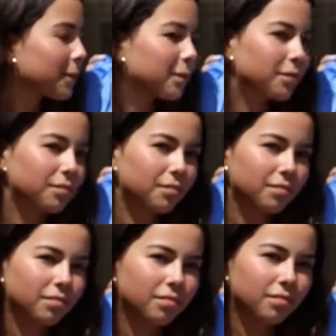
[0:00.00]

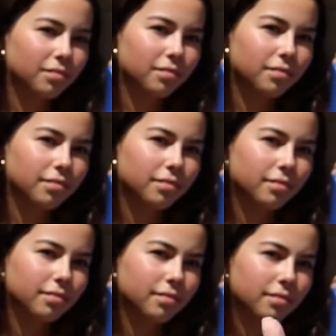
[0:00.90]

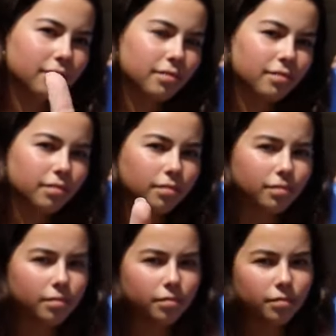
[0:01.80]

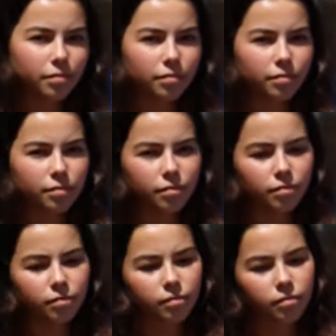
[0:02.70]

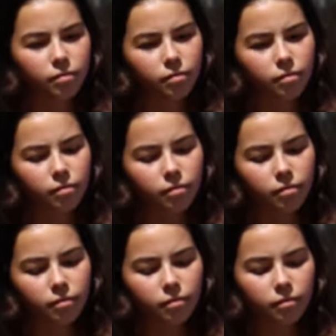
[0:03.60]

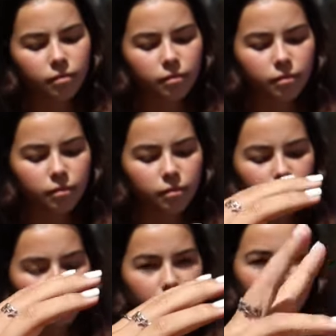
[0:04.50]

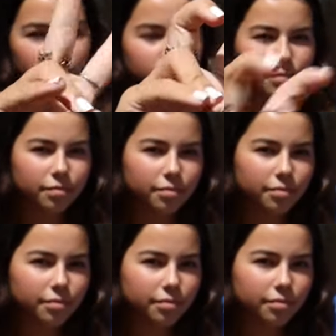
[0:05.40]

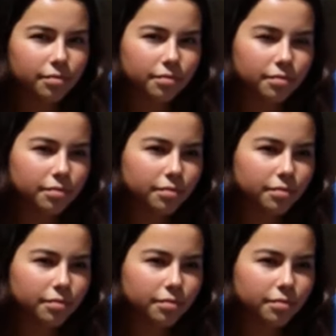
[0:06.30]
(not speaking)